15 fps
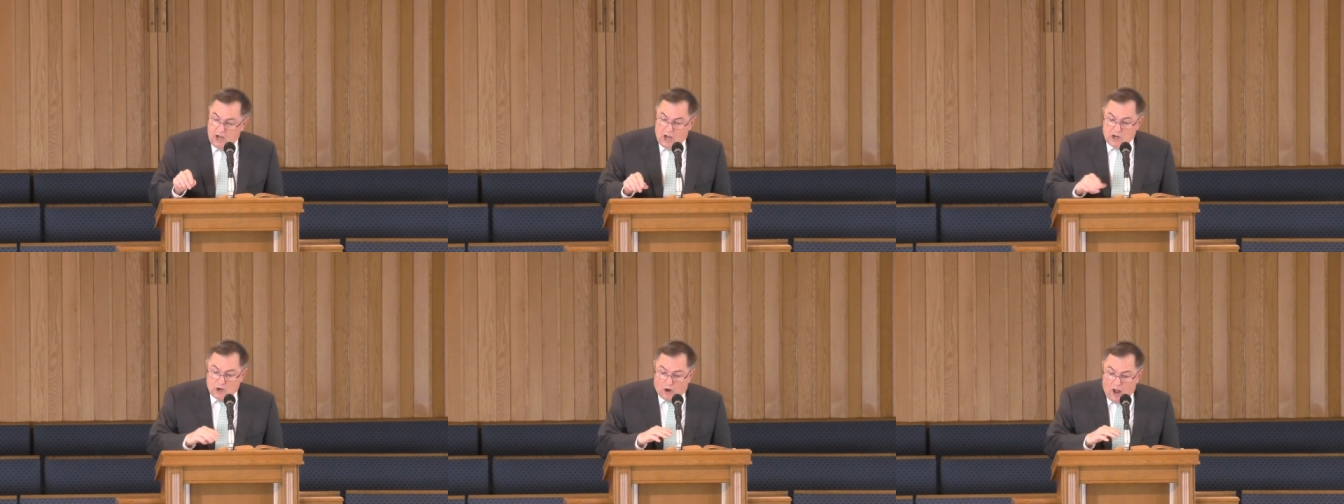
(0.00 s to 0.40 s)

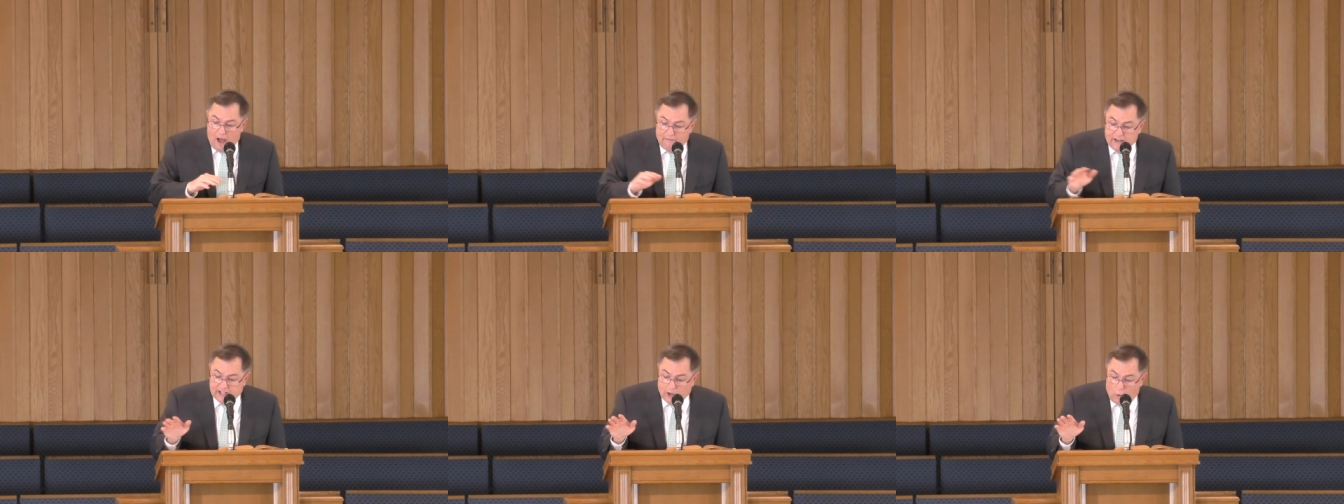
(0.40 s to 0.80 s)
Your
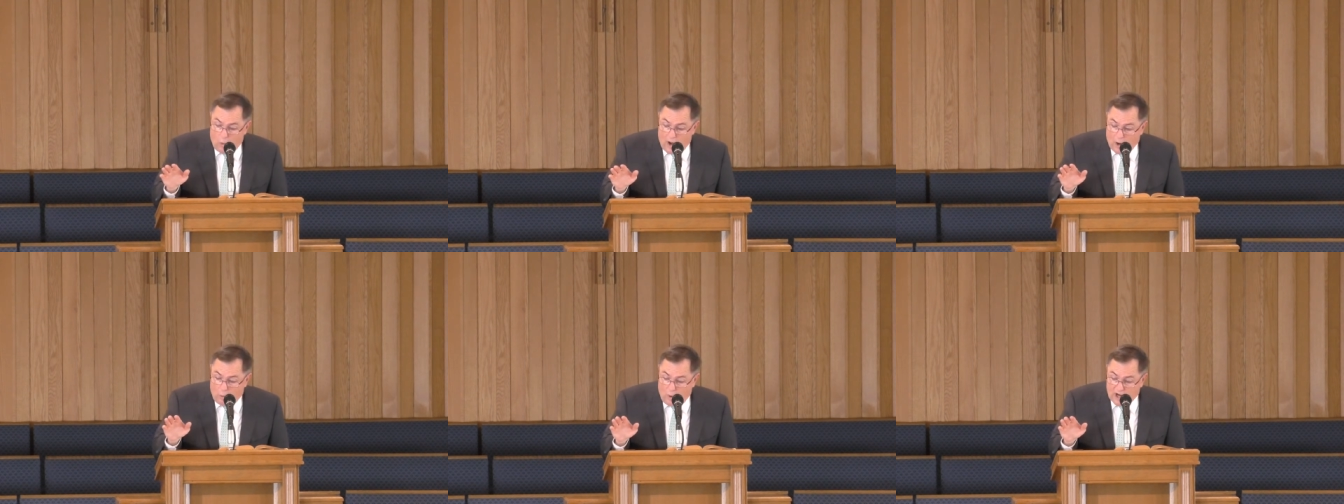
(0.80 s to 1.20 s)
love isn't
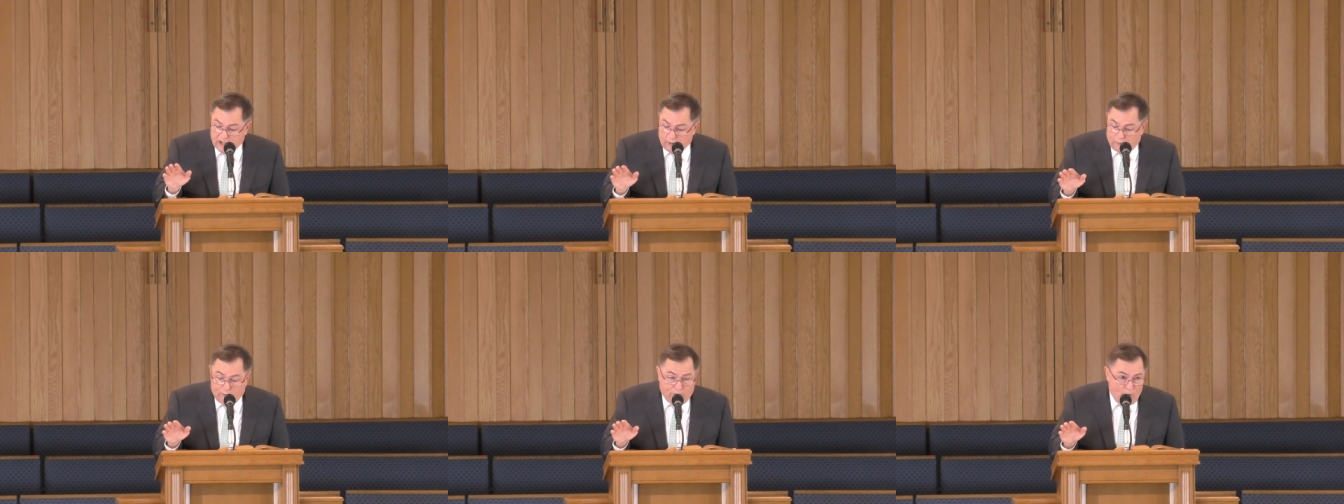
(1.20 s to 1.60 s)
what it was
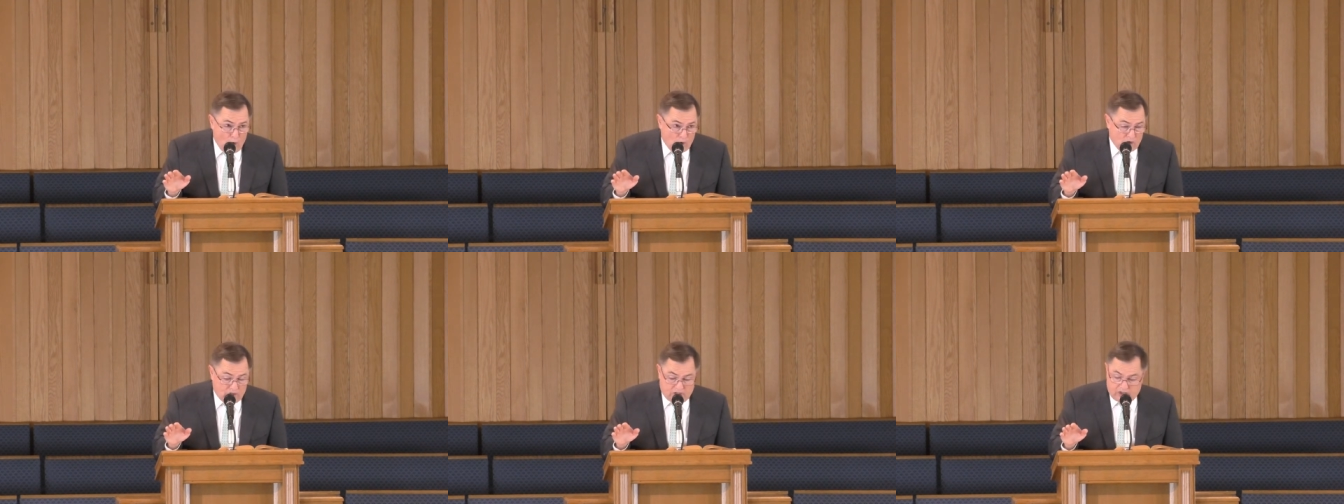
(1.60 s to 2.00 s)
at
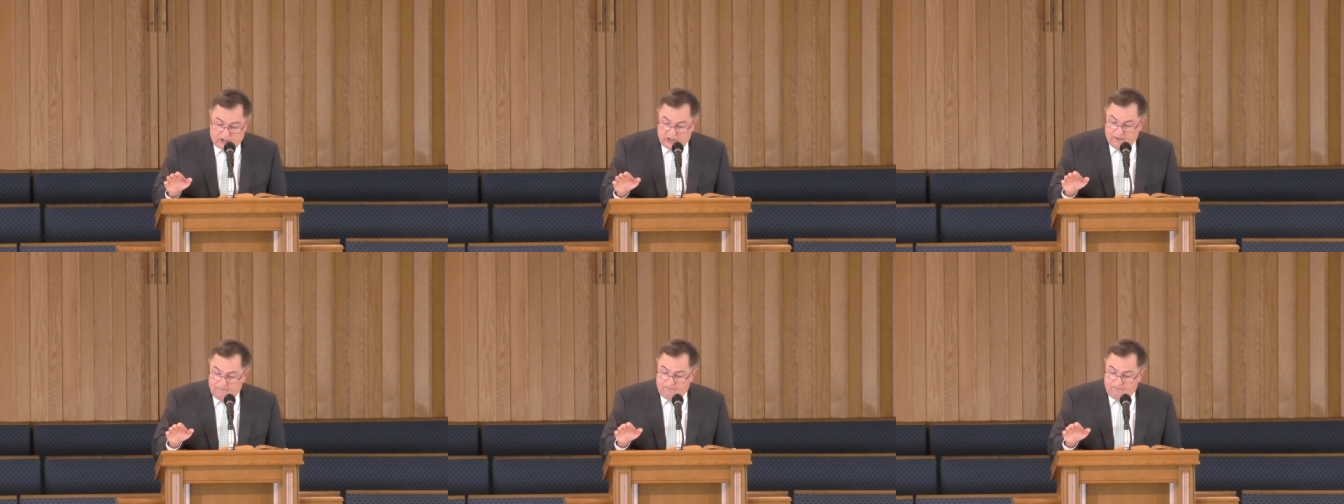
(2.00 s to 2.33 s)
first.